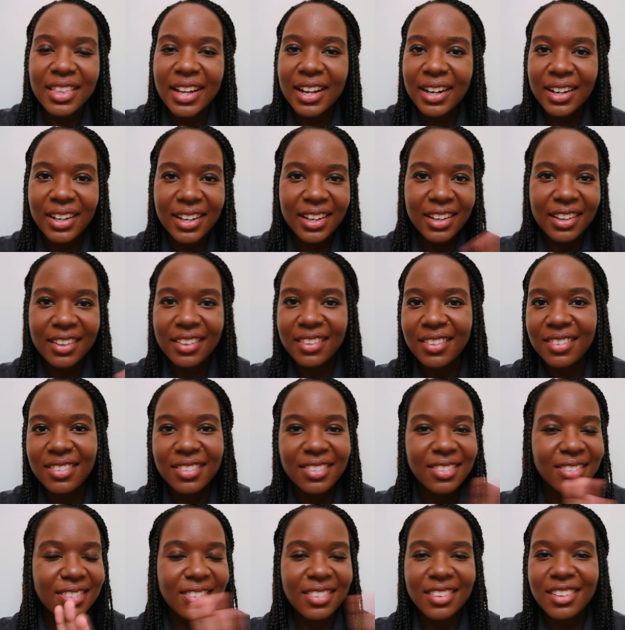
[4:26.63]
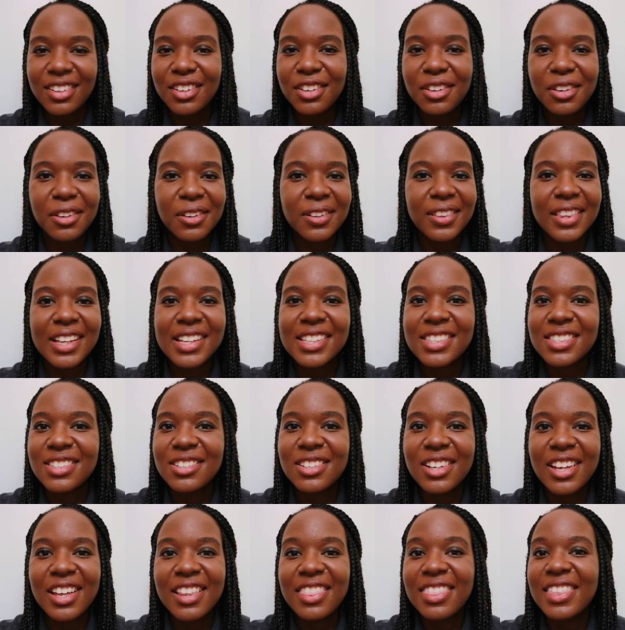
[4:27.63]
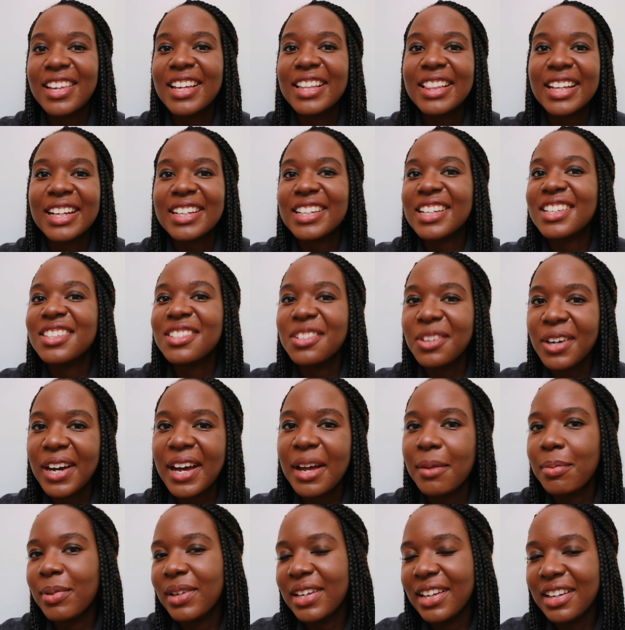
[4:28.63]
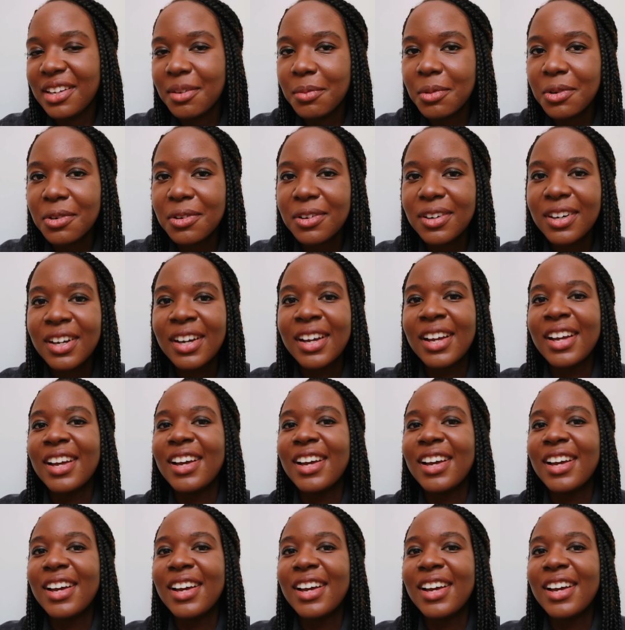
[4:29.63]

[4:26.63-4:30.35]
That is, you know, that's a thing that does not happen anymore,